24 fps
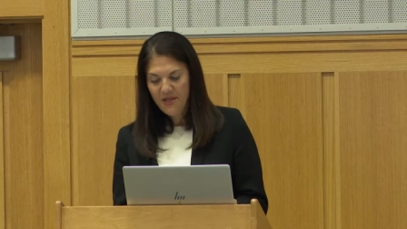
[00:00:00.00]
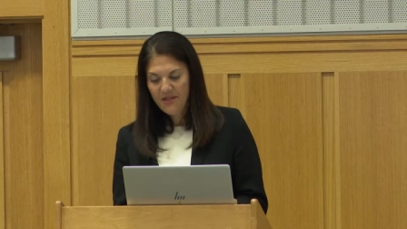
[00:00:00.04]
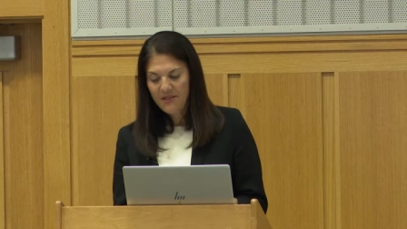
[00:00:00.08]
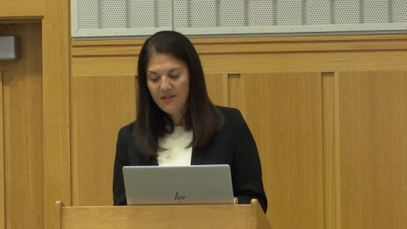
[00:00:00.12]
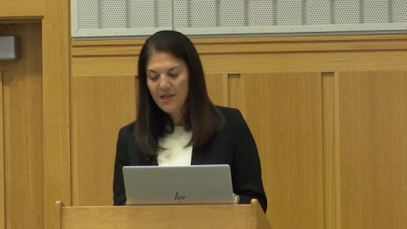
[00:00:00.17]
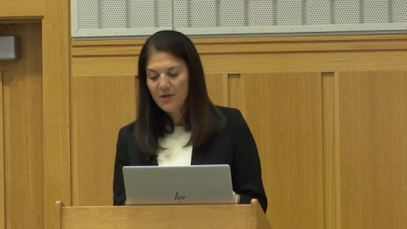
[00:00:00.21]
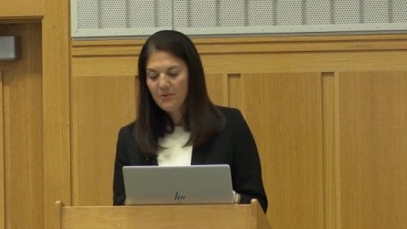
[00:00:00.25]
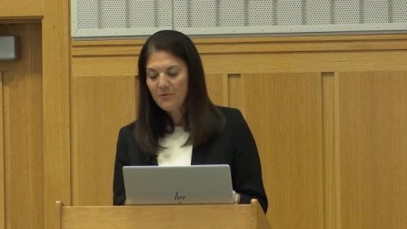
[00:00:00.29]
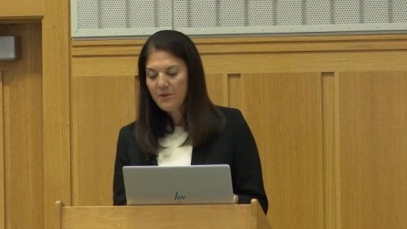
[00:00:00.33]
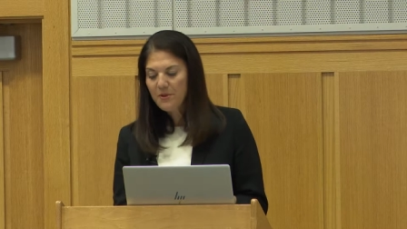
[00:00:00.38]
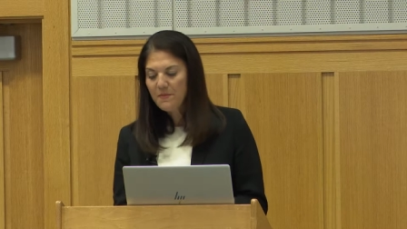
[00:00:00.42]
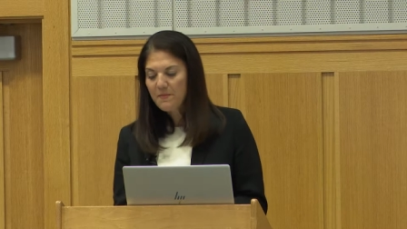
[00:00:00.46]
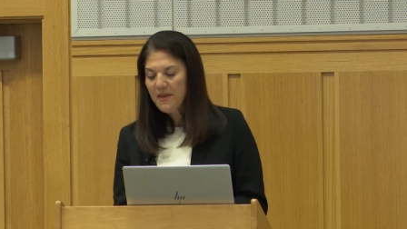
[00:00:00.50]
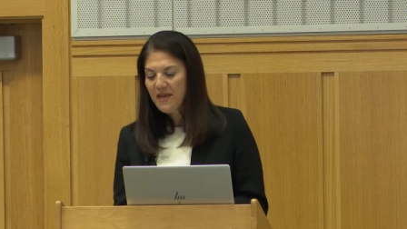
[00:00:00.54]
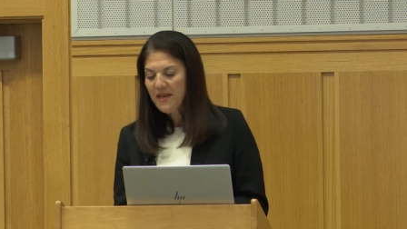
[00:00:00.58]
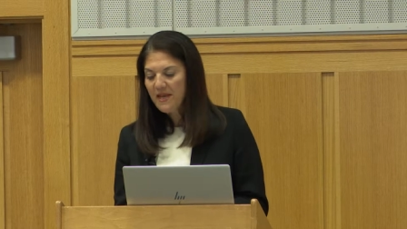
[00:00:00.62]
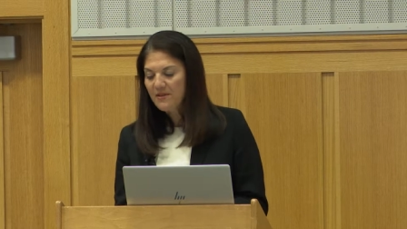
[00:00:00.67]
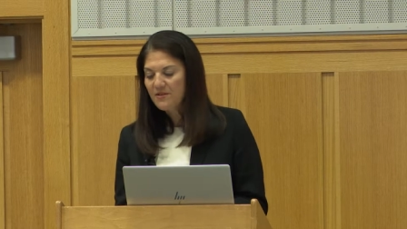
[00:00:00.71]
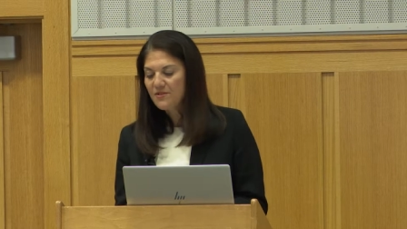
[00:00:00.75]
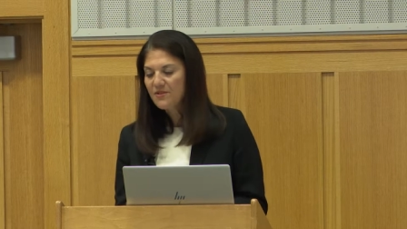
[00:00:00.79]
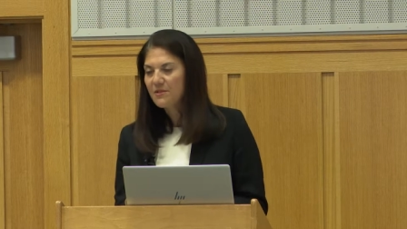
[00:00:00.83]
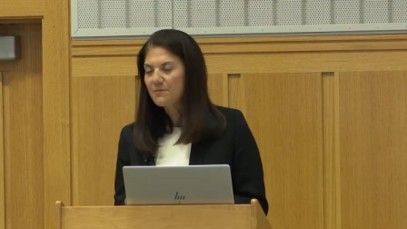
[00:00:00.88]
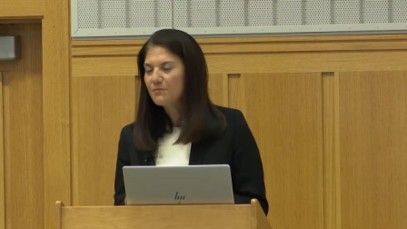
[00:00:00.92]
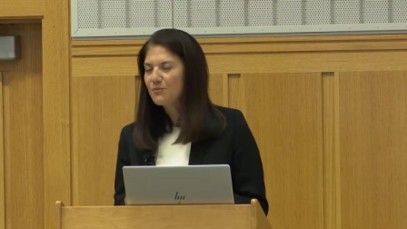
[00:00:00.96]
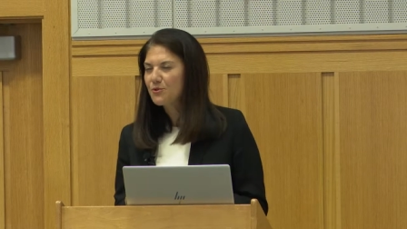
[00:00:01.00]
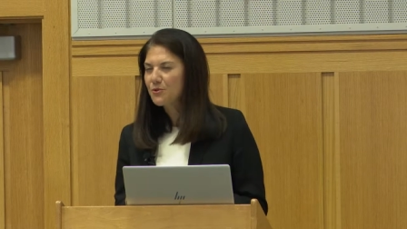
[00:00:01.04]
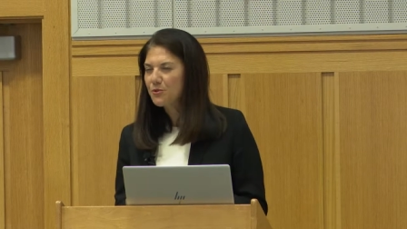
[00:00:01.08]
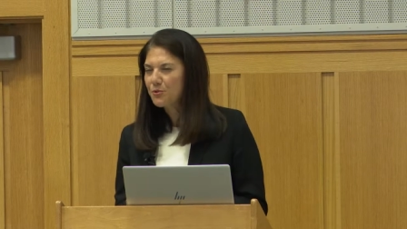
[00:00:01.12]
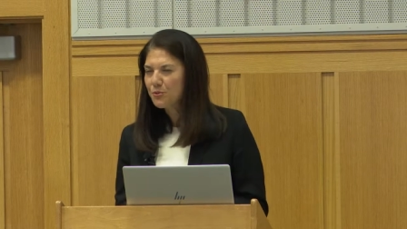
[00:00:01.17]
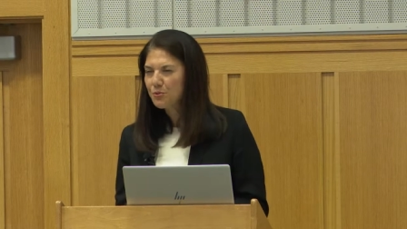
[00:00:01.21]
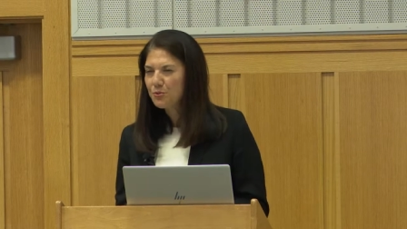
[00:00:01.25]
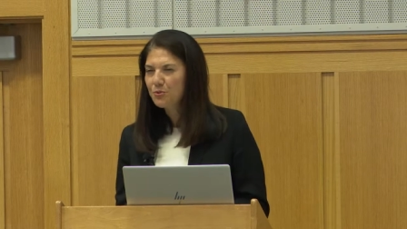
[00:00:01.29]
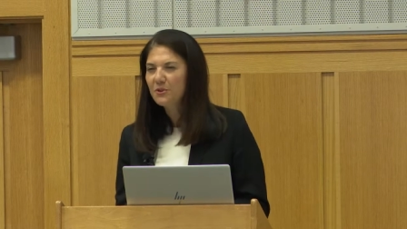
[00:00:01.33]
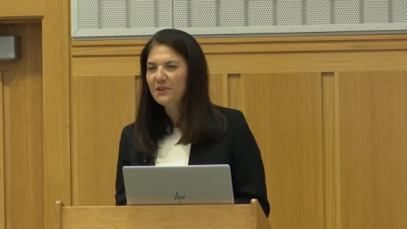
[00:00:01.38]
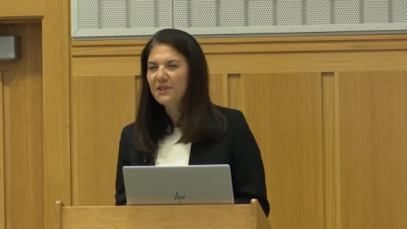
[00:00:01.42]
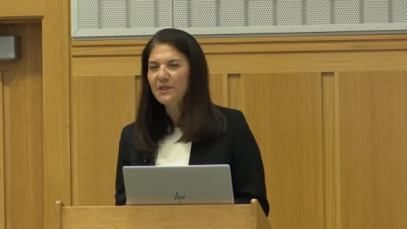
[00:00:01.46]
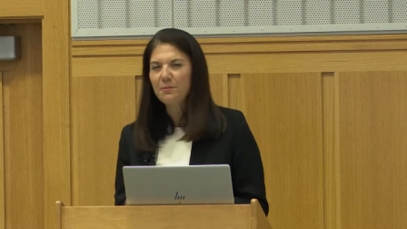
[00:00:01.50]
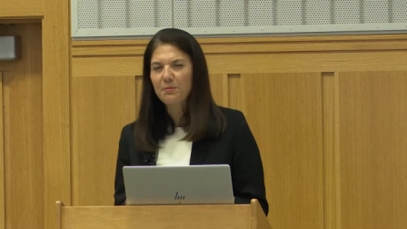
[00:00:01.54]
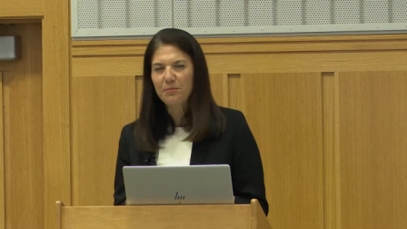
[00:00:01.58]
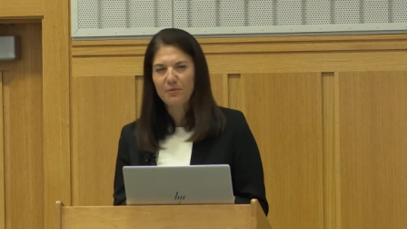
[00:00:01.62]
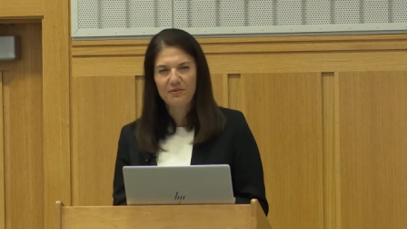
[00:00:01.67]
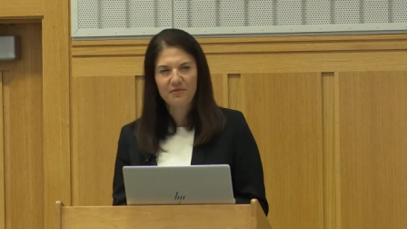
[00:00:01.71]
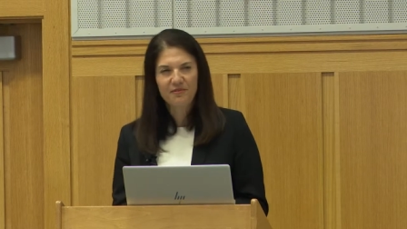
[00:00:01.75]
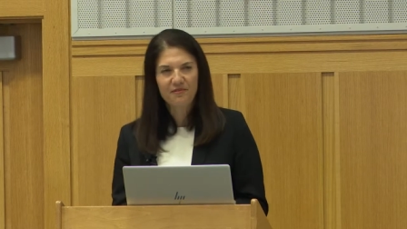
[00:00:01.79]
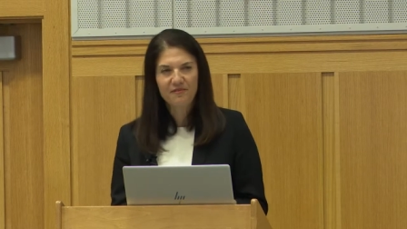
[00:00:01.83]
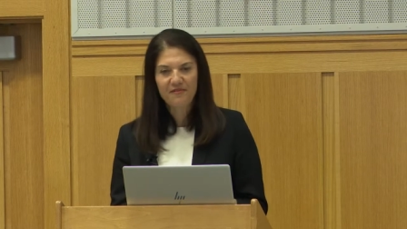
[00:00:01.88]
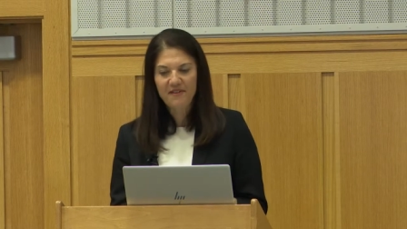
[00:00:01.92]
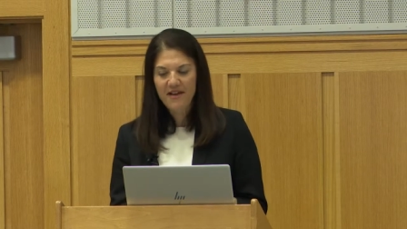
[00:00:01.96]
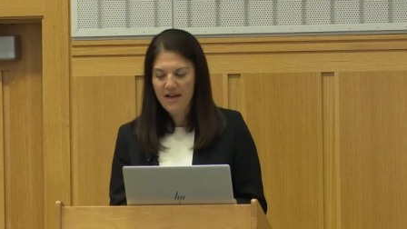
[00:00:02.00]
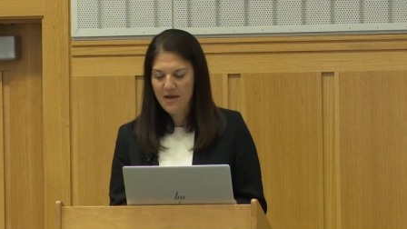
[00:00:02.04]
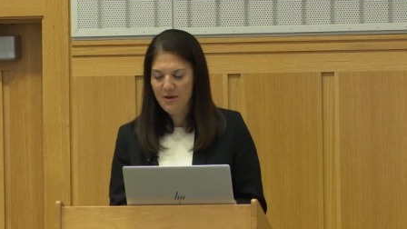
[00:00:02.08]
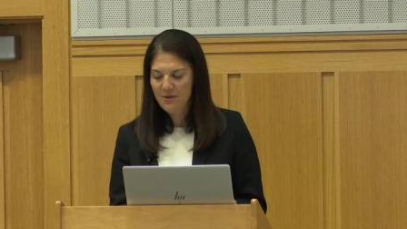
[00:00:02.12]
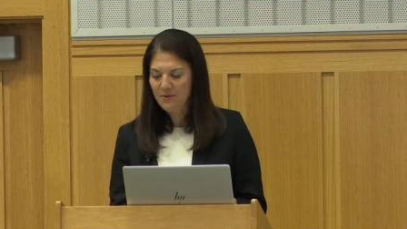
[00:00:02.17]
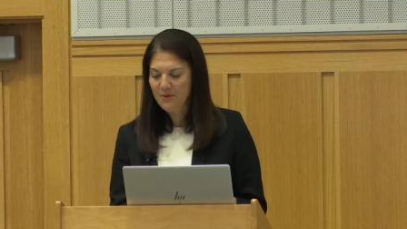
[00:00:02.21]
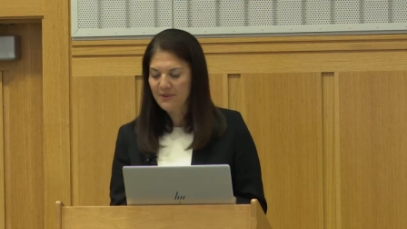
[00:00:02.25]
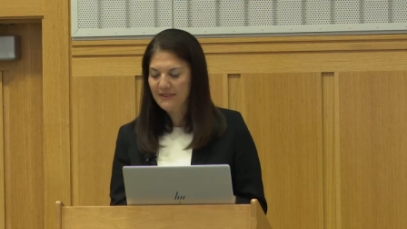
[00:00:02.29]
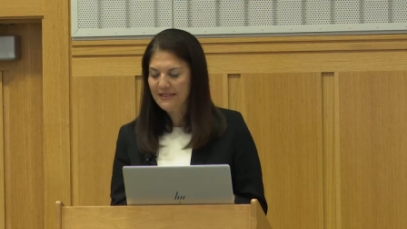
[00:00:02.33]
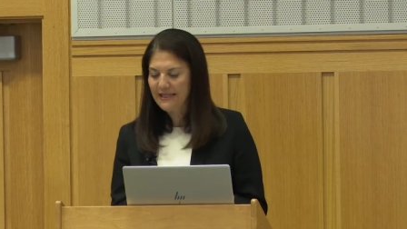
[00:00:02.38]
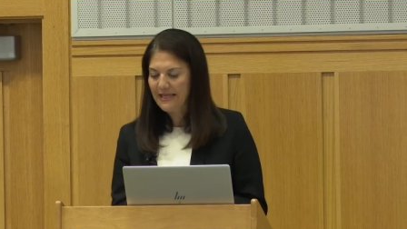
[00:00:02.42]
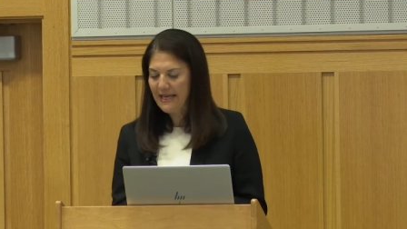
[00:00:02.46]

there remain some truly profound